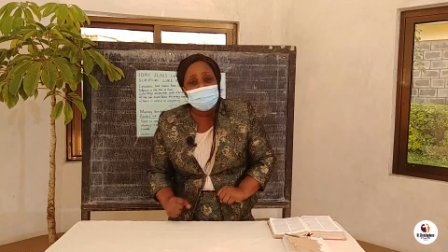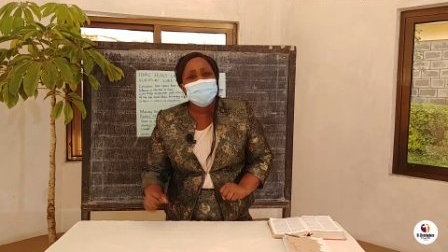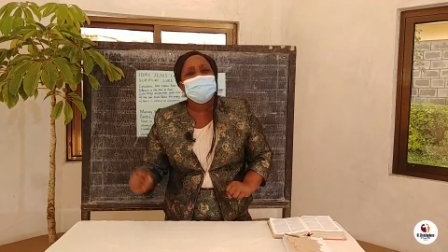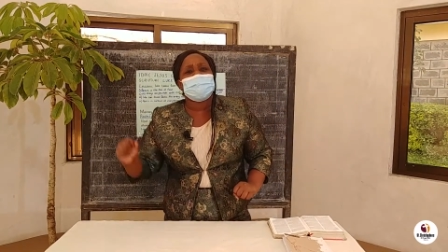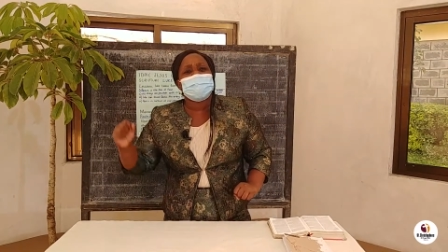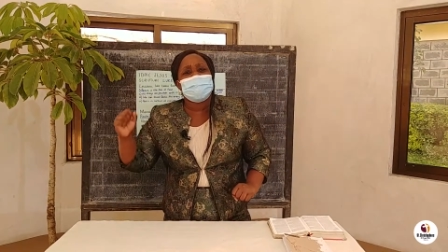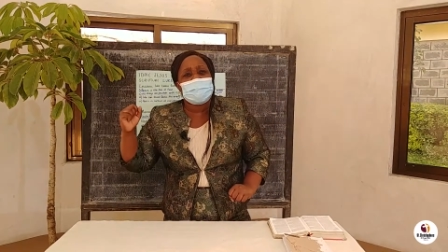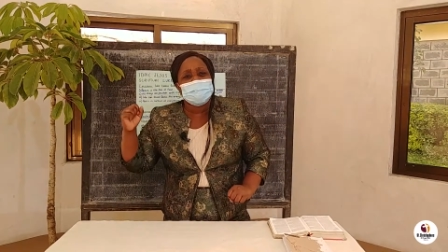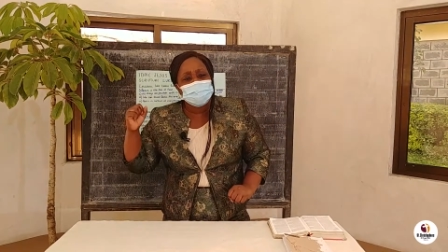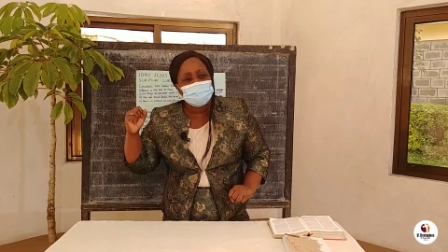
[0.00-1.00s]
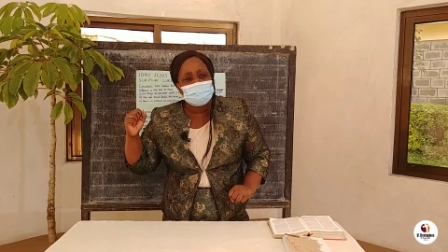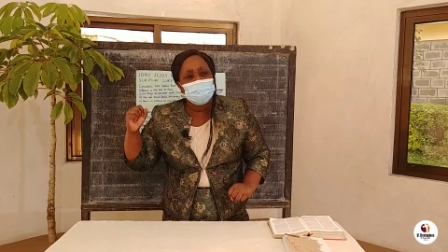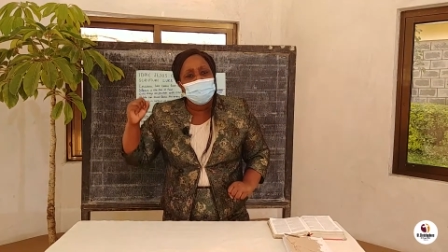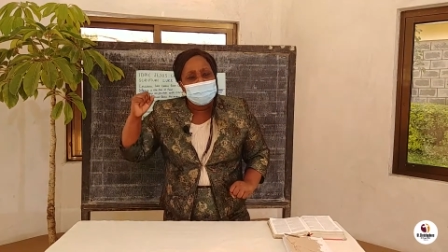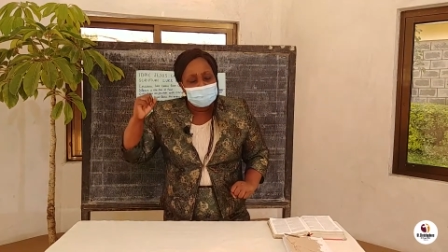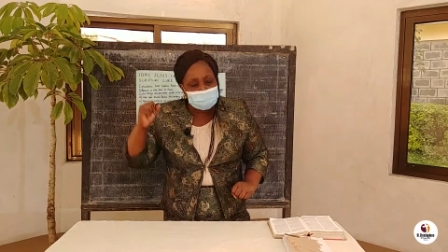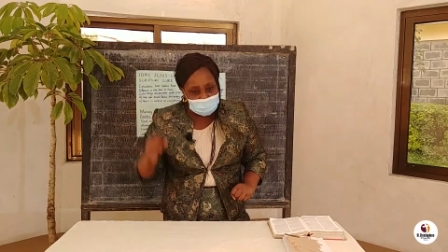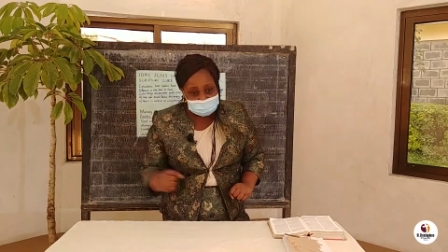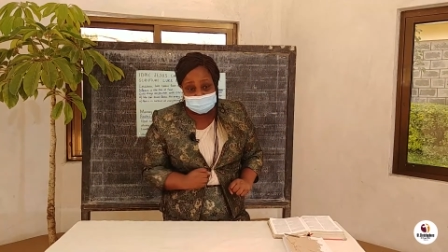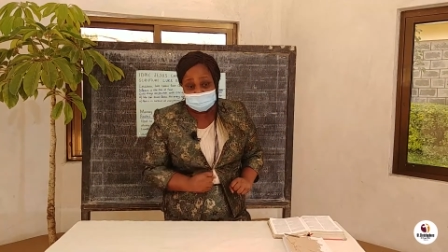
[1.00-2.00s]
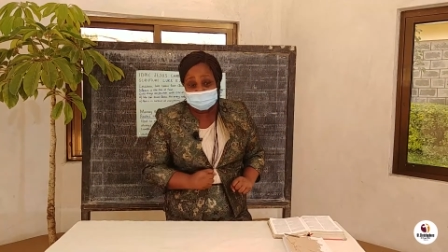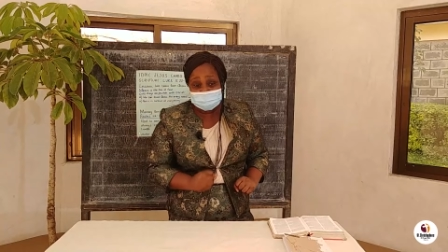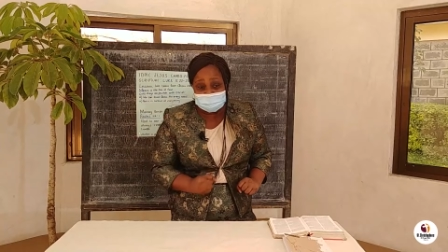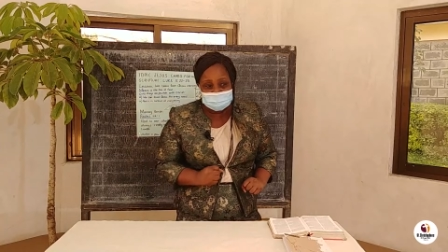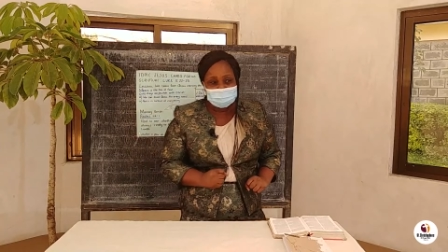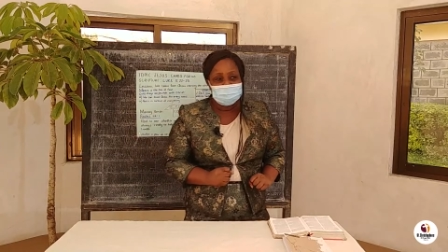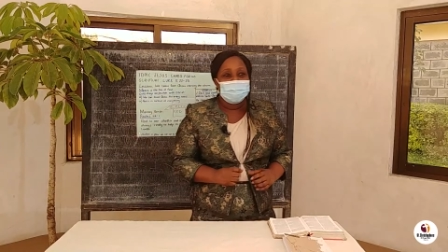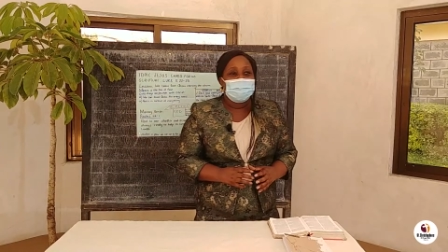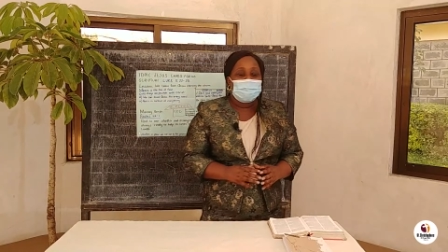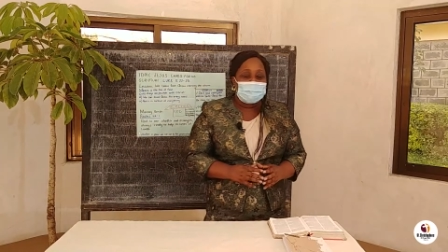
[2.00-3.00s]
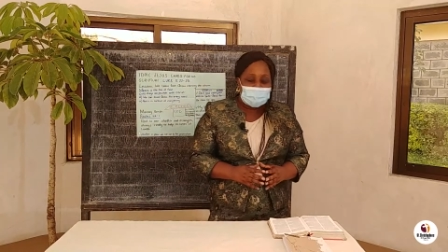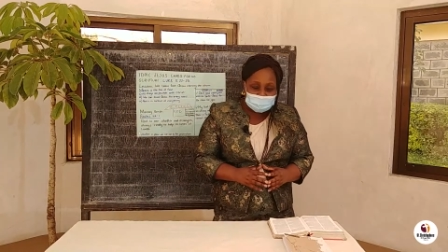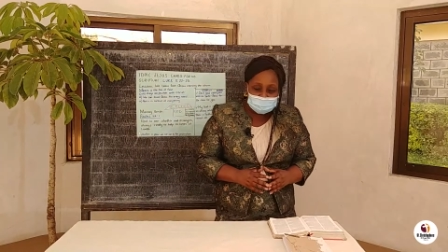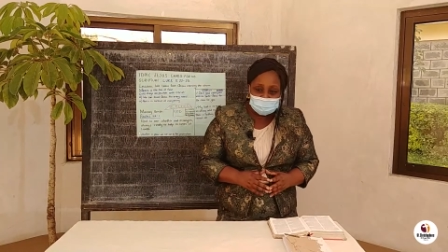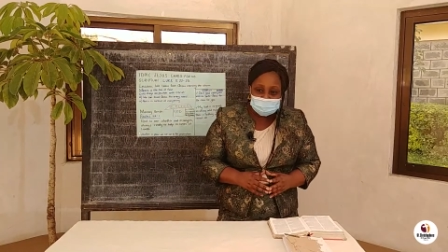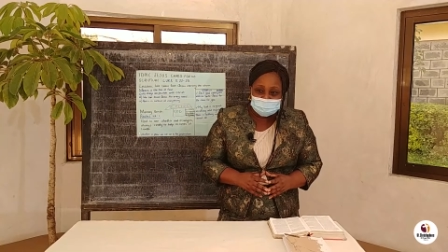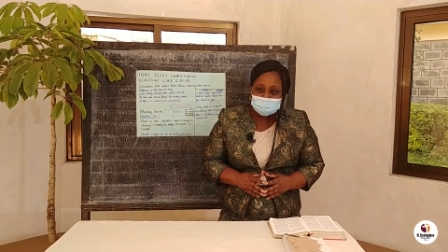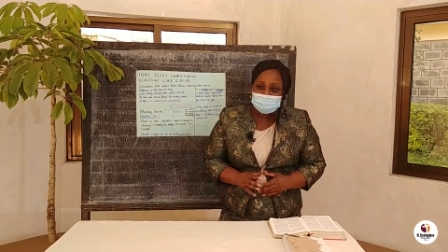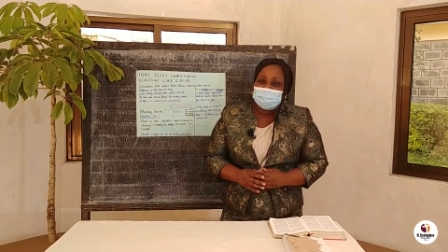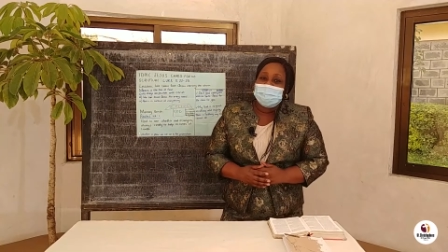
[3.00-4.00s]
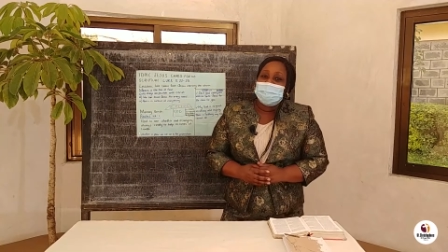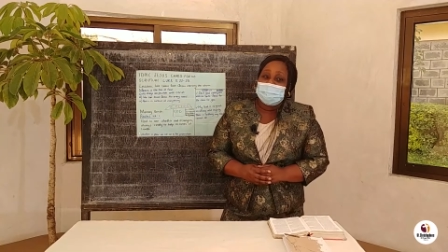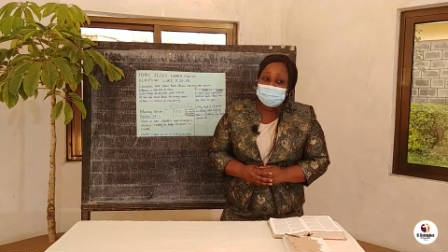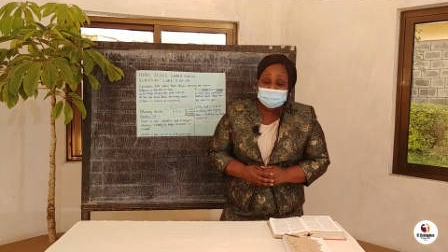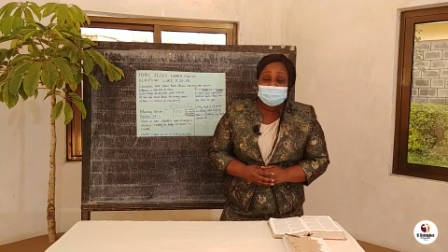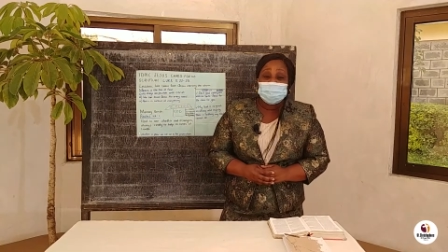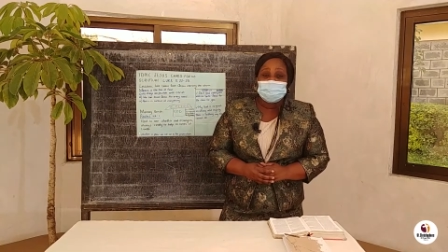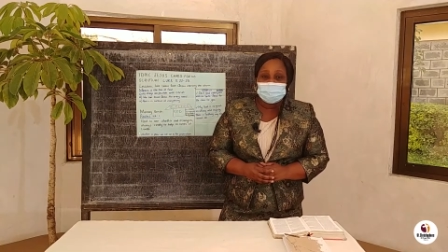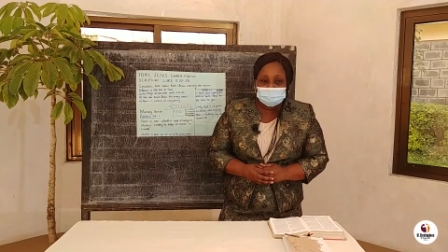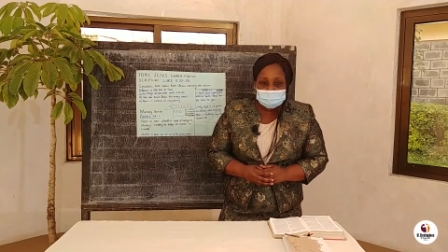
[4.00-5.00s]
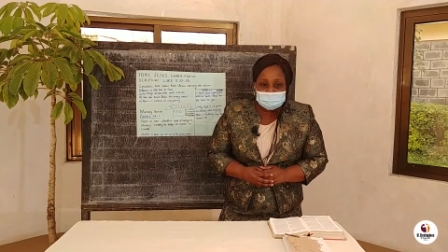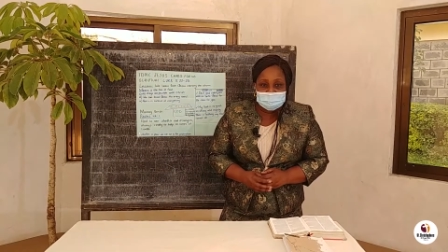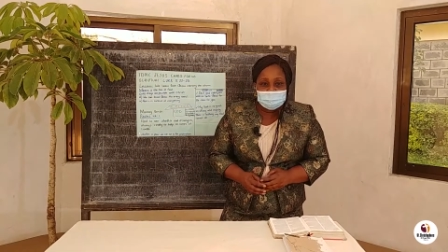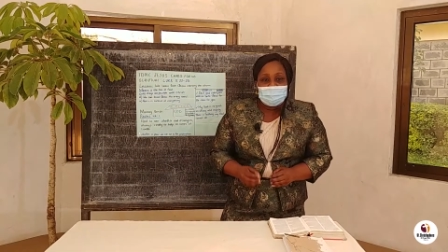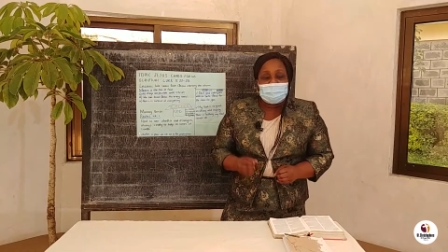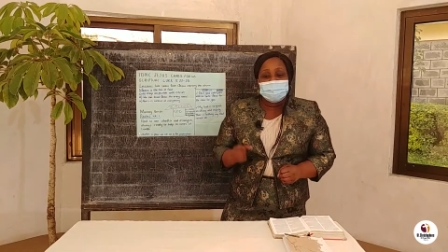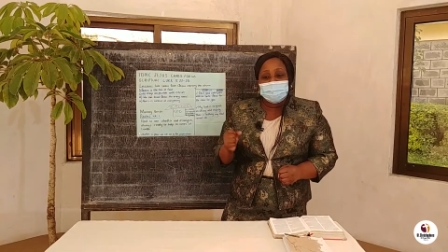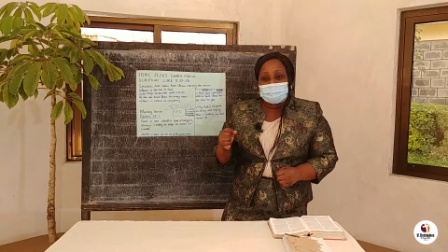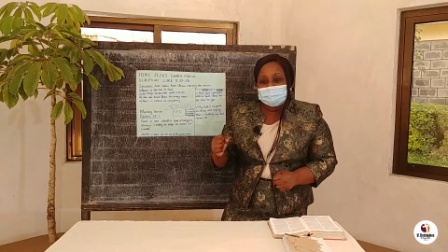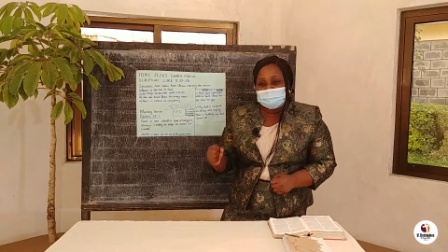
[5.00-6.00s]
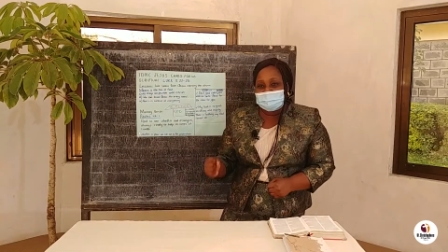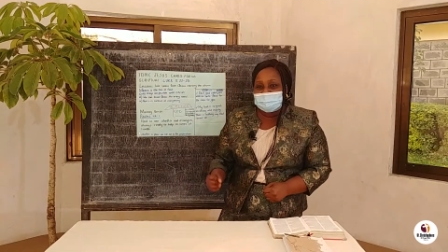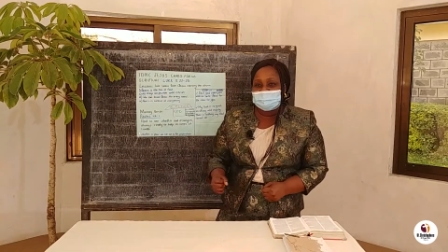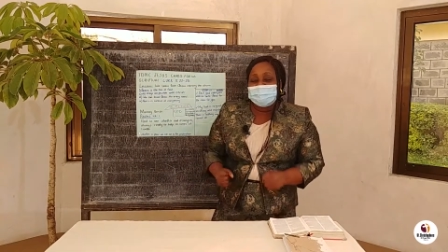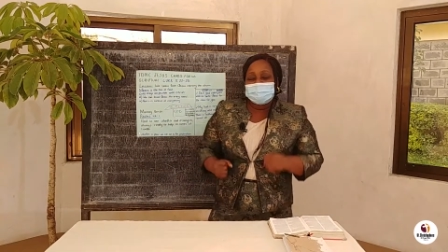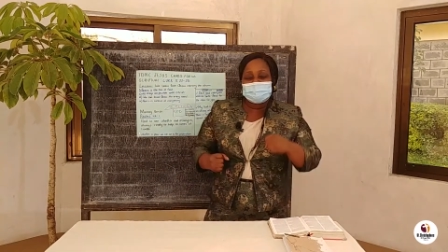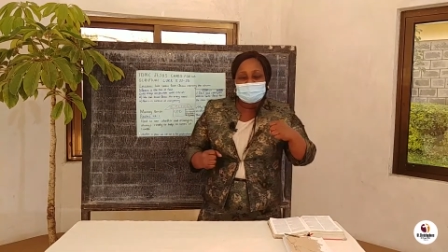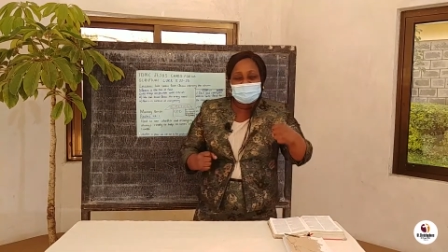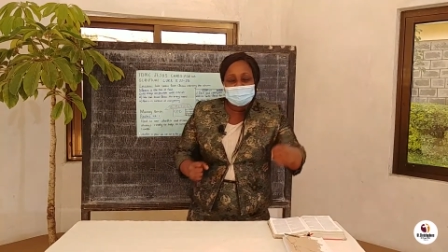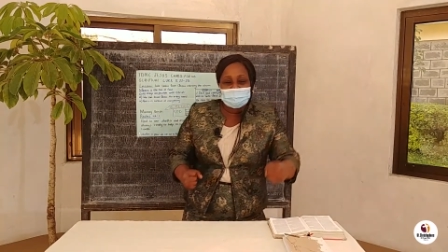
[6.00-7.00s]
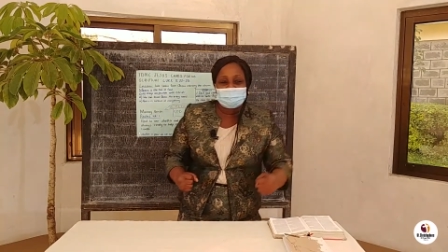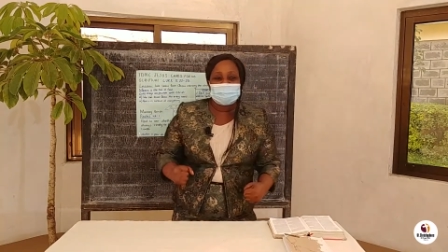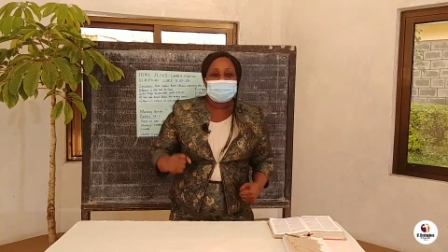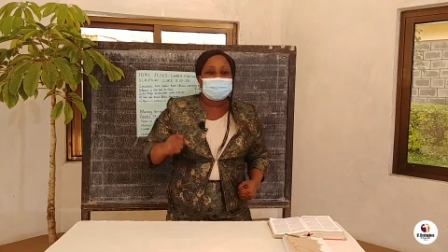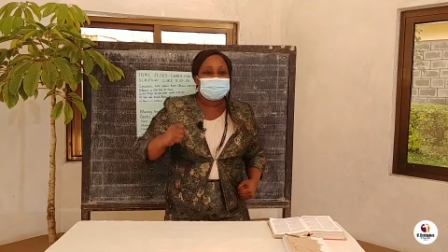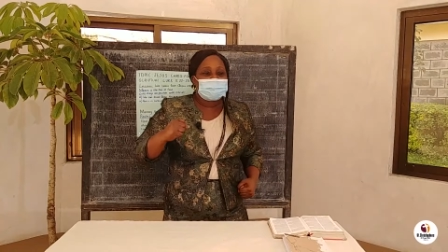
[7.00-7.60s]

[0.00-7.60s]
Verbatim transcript: because he had done so much that day wow let me tell you, children, as they were sailing, sailing and the, the